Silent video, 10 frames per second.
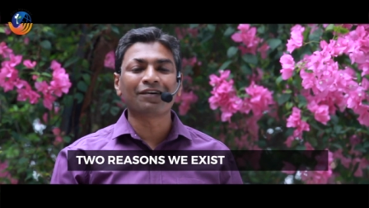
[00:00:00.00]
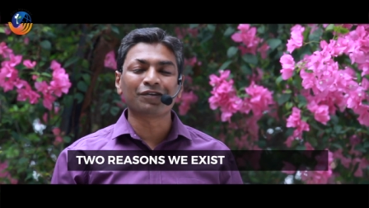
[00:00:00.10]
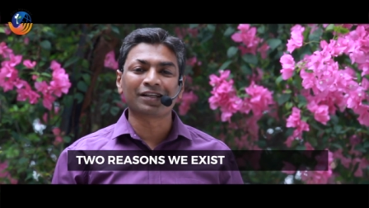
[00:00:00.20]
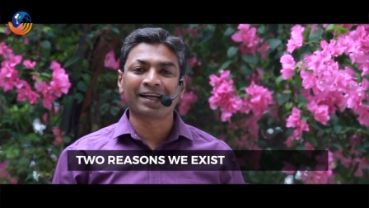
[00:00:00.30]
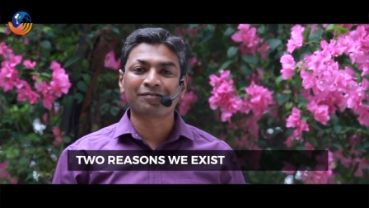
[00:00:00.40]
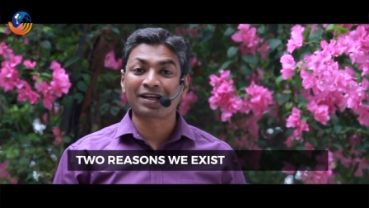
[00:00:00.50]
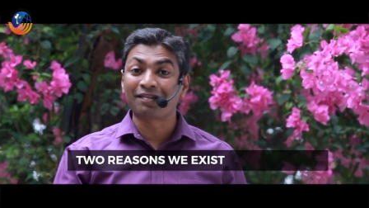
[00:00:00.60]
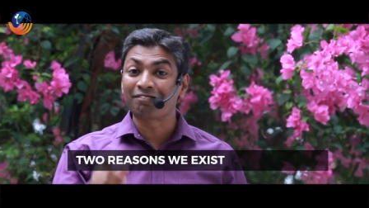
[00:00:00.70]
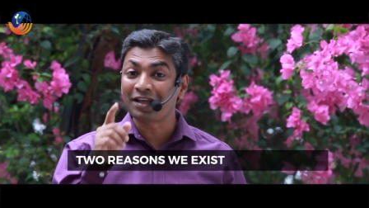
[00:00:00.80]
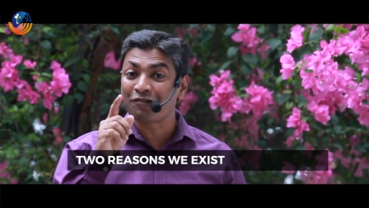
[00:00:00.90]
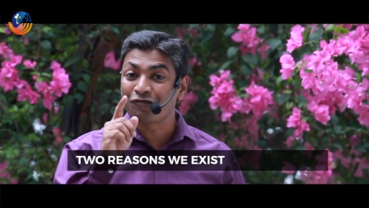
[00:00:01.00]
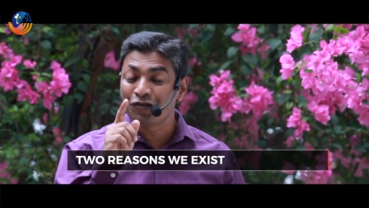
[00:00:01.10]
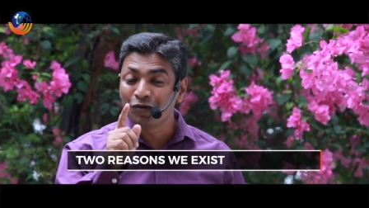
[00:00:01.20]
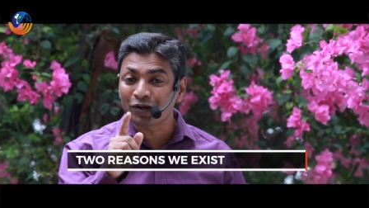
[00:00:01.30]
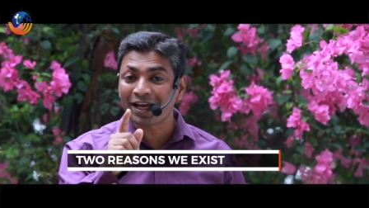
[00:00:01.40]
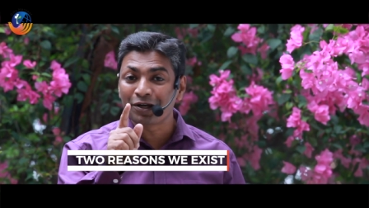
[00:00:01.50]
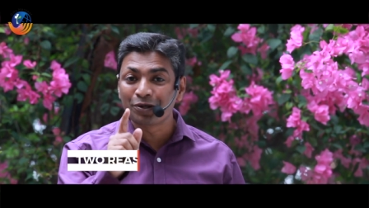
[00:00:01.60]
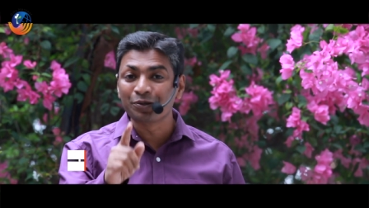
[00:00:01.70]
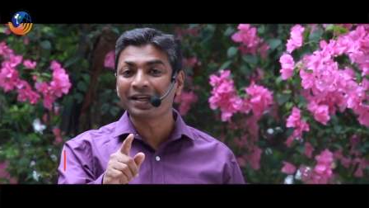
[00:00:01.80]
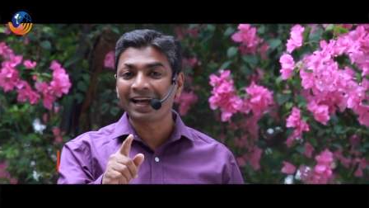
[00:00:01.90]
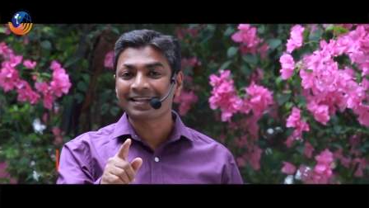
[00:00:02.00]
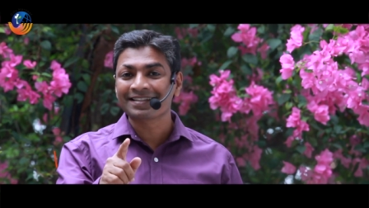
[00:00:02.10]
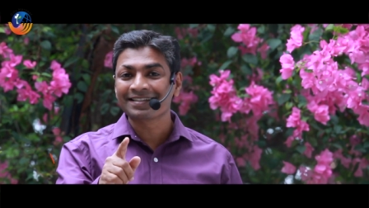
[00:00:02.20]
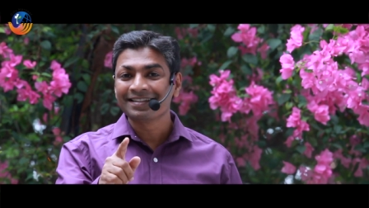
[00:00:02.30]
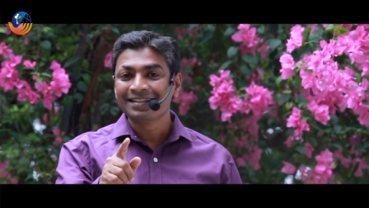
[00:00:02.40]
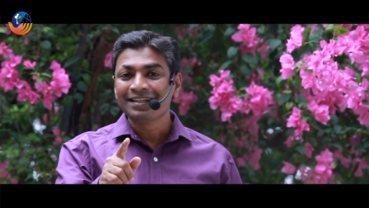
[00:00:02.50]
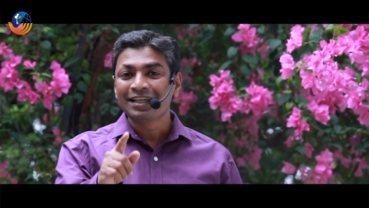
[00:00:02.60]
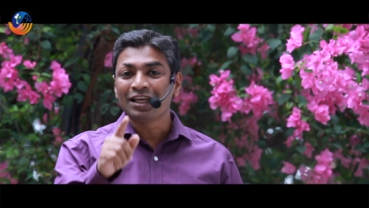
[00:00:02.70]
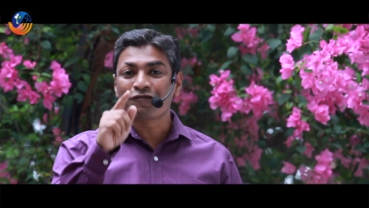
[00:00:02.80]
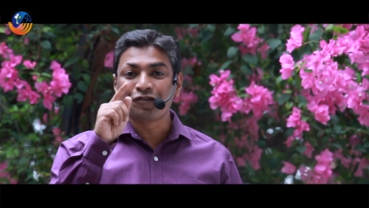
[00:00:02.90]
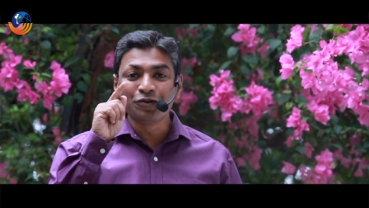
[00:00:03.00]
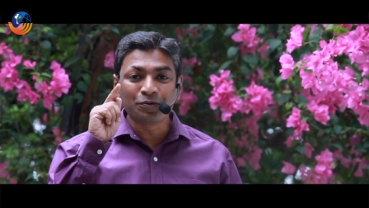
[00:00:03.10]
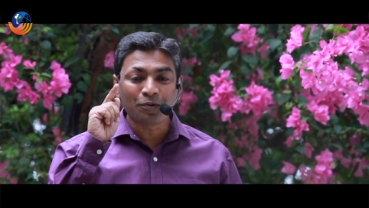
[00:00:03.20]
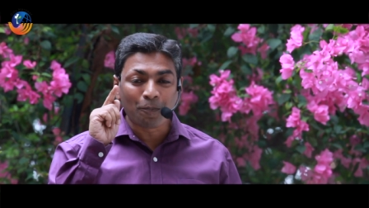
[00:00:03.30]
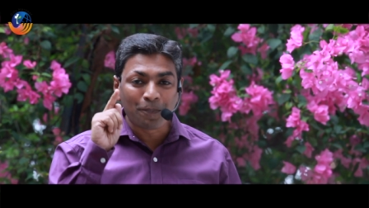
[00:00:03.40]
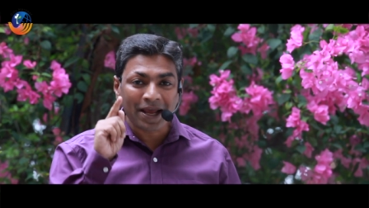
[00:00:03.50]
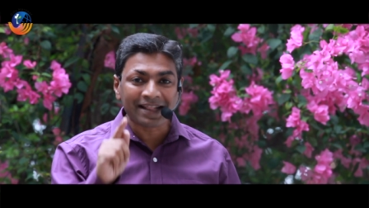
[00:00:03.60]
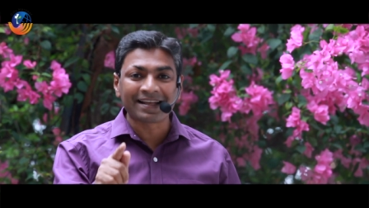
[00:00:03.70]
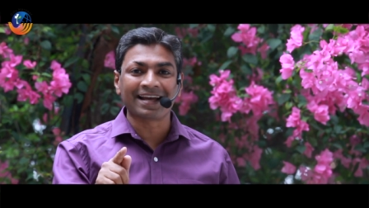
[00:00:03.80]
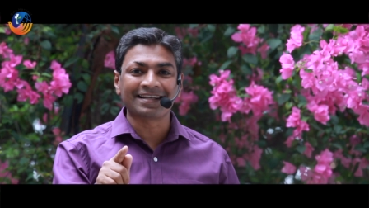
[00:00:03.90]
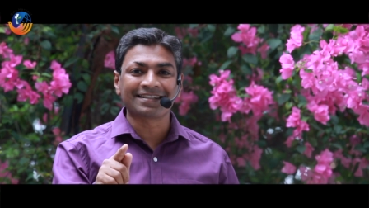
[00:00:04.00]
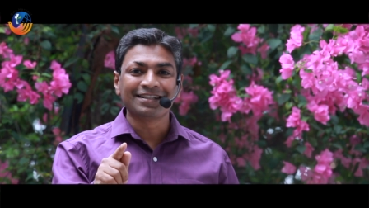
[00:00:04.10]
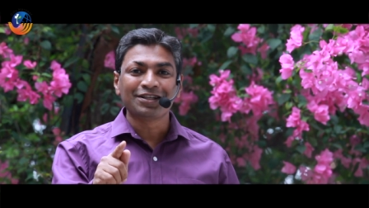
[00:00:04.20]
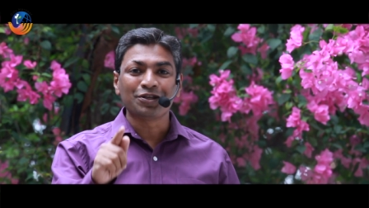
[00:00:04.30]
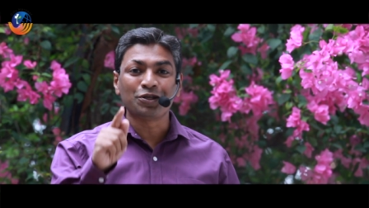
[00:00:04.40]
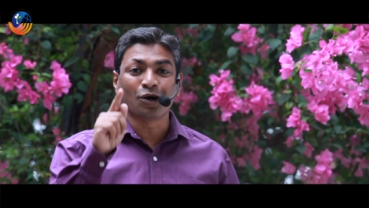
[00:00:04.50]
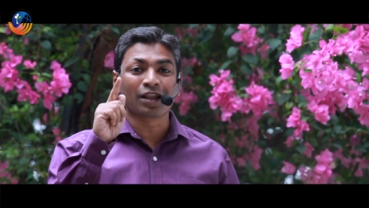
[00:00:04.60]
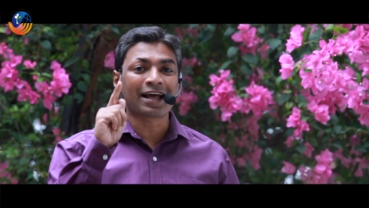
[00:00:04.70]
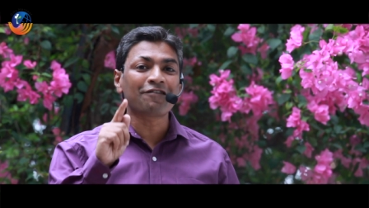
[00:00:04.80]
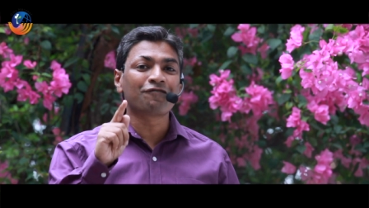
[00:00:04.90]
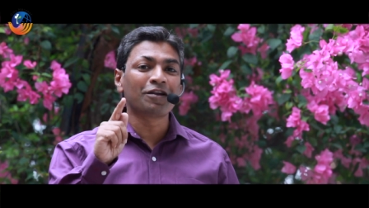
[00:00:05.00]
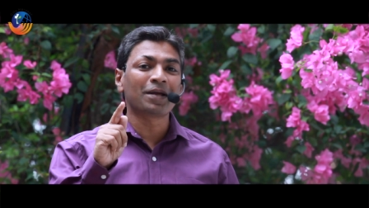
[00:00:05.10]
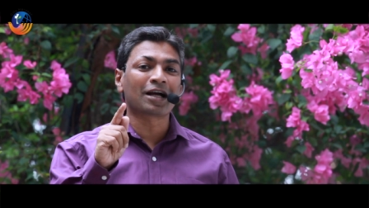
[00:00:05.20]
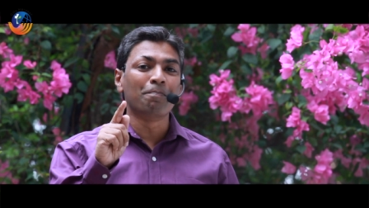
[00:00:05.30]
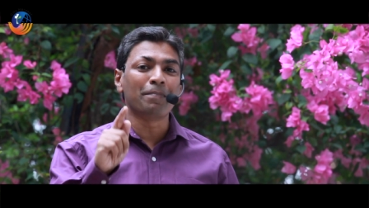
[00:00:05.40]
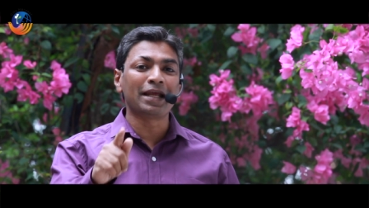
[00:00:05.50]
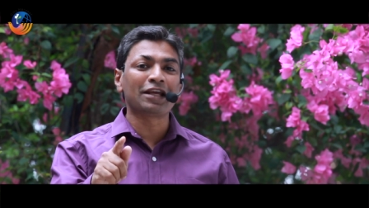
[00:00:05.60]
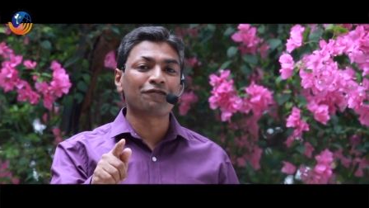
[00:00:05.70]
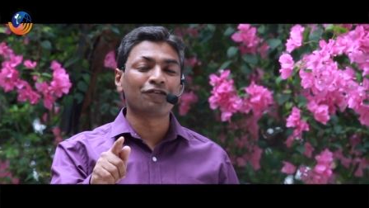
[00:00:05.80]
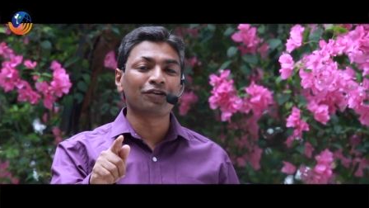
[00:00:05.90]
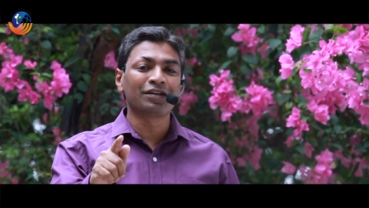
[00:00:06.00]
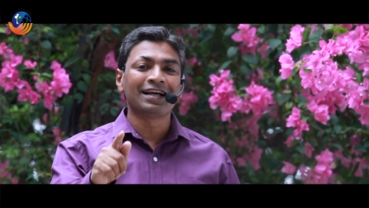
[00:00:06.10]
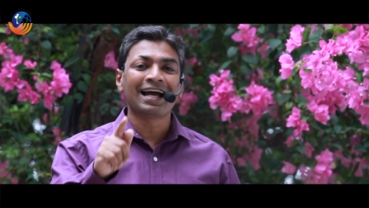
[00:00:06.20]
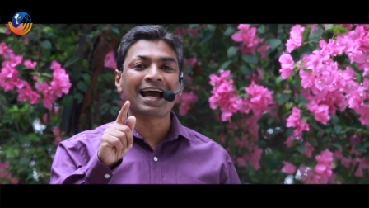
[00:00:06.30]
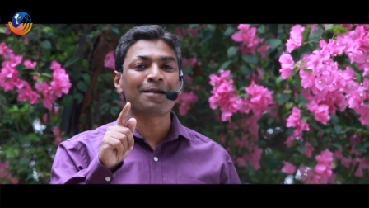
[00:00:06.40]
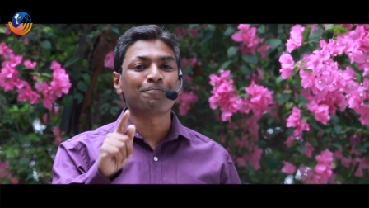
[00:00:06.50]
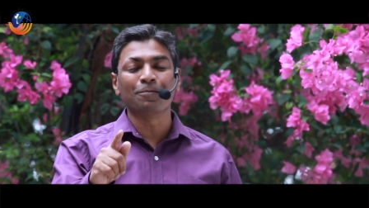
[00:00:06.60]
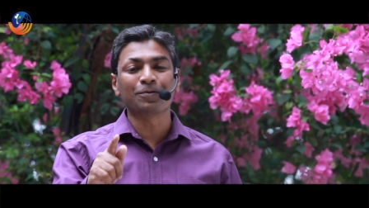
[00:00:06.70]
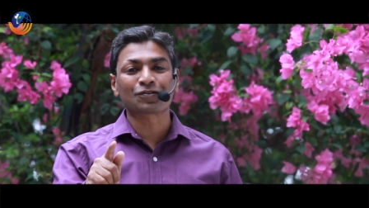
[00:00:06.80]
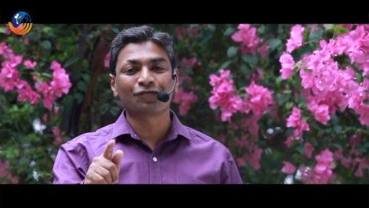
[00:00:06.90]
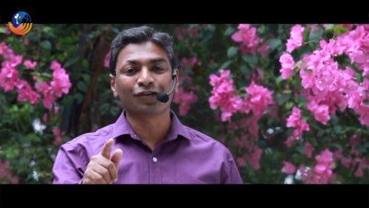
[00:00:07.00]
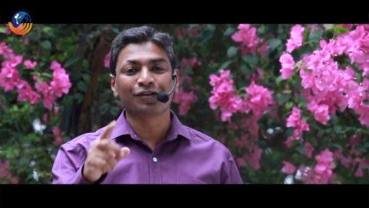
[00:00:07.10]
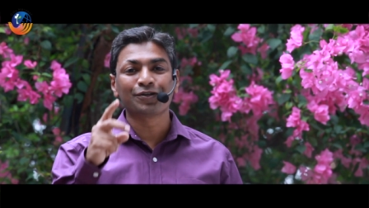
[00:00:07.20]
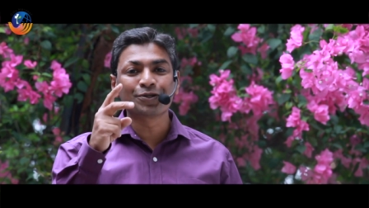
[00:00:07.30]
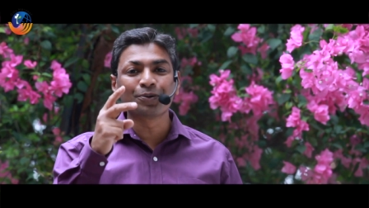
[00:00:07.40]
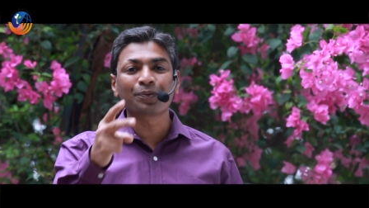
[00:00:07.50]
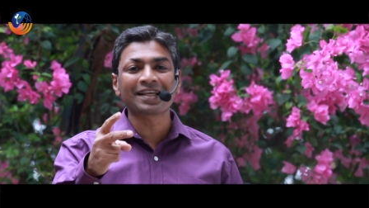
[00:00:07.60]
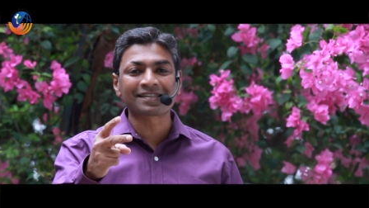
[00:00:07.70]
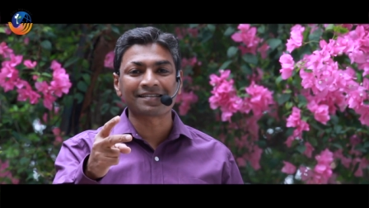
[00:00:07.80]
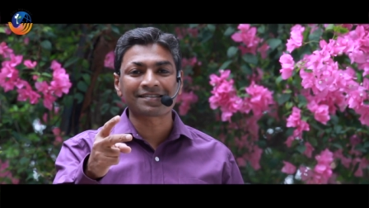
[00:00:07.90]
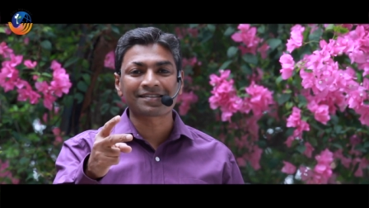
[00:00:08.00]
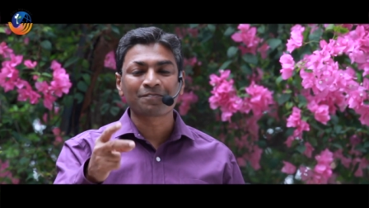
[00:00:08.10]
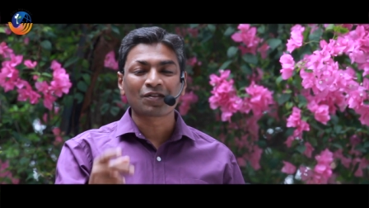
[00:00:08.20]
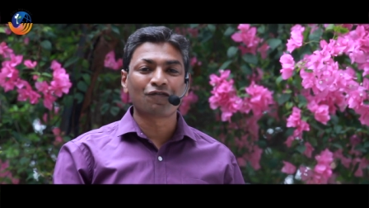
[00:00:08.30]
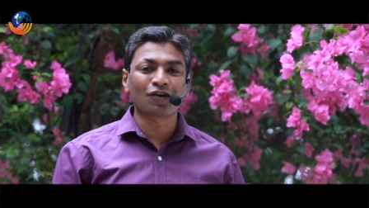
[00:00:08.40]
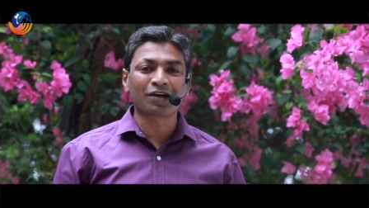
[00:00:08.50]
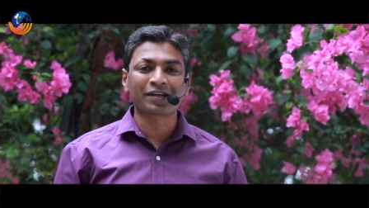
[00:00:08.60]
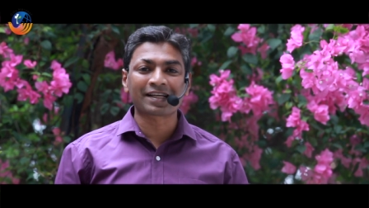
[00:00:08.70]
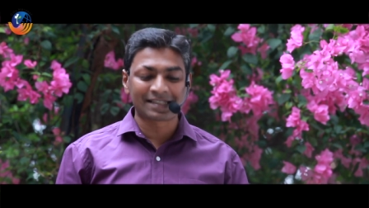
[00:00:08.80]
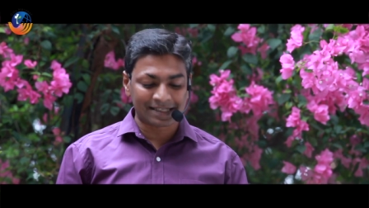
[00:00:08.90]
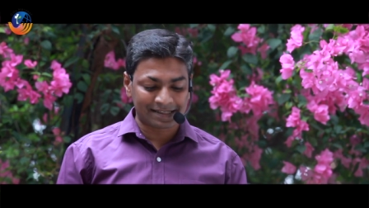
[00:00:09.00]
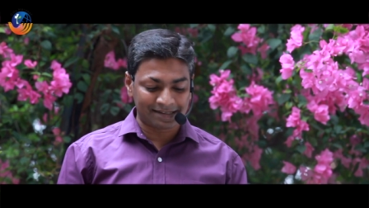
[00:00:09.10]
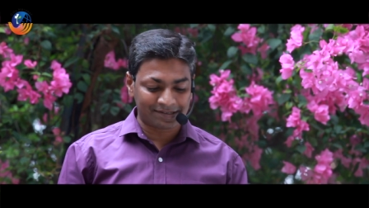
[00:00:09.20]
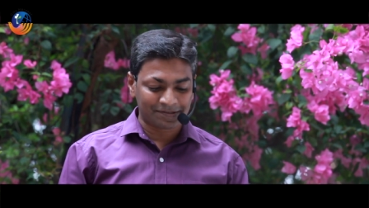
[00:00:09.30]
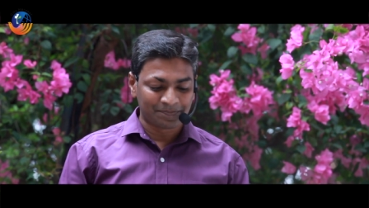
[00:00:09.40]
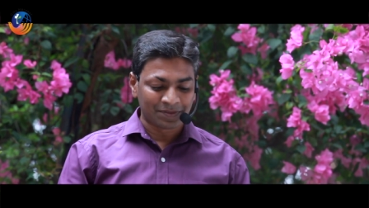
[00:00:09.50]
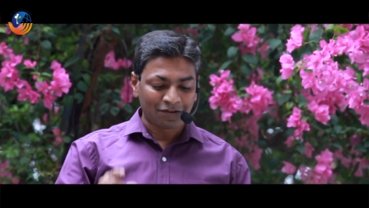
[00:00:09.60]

in our lives. And if you can do that, if you obey that, your life will become meaningful and purposeful. Two reasons for our existence.